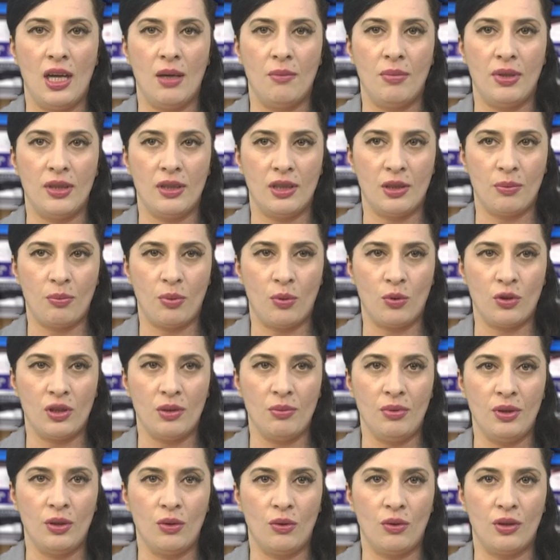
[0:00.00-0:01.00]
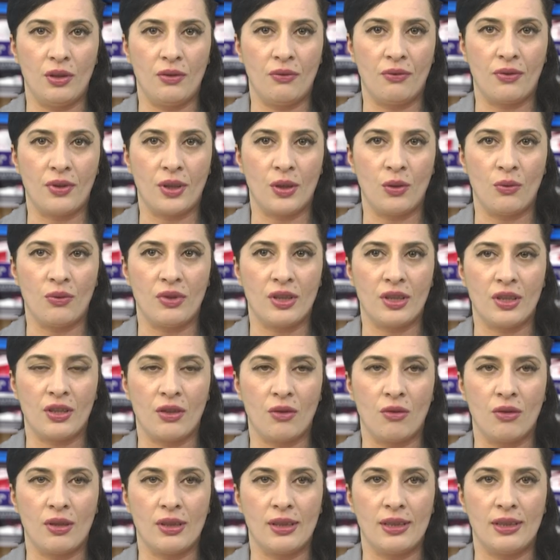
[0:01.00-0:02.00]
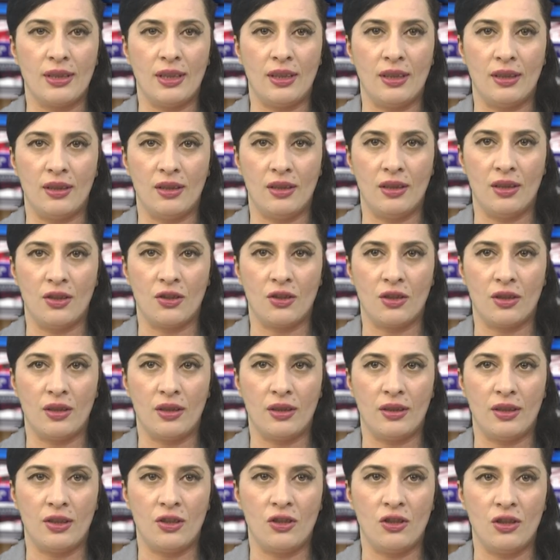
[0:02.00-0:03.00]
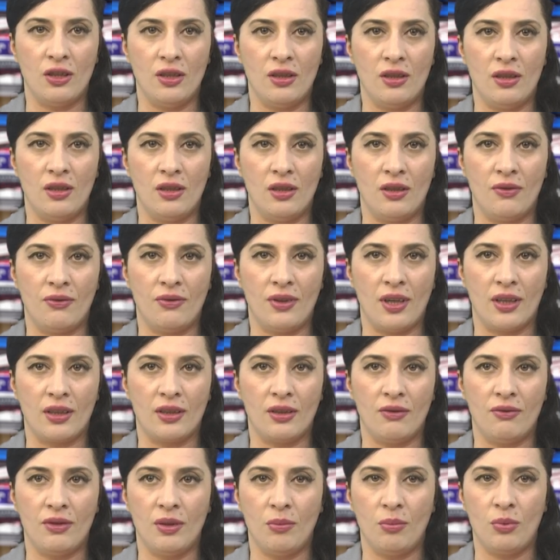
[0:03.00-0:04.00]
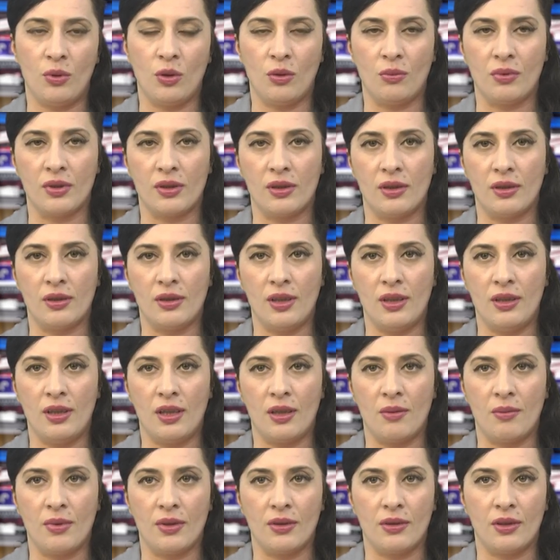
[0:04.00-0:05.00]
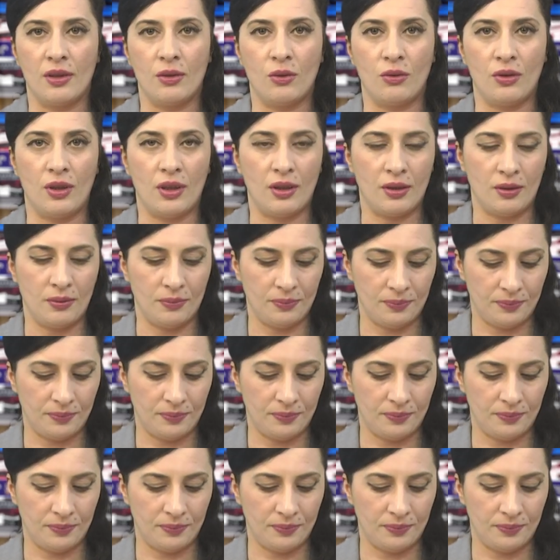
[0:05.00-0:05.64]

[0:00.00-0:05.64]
Peace is possible only through a strong state, national dignity and effective diplomacy, said Arman Tatoyan.